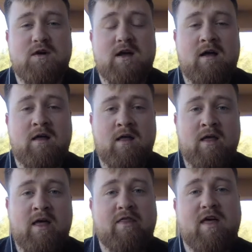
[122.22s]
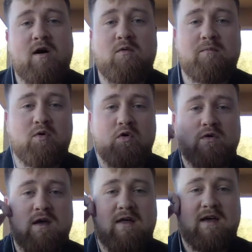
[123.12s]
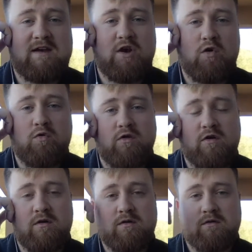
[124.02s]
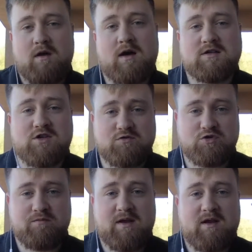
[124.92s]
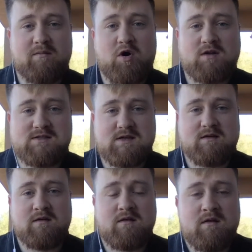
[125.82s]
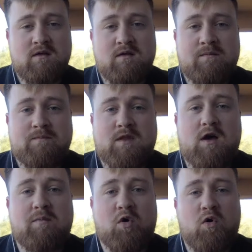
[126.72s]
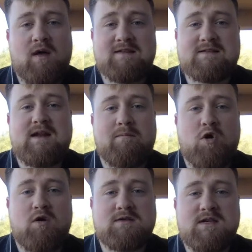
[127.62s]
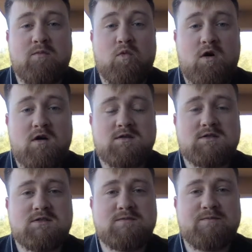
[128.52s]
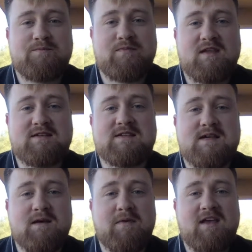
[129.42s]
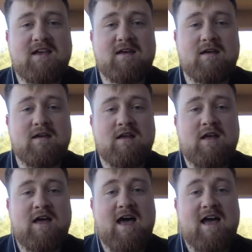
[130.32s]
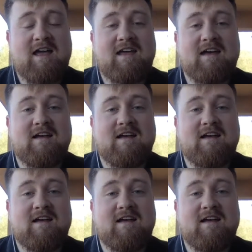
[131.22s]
where they're on board and they know that social media marketing or internet marketing works. This is going to make it a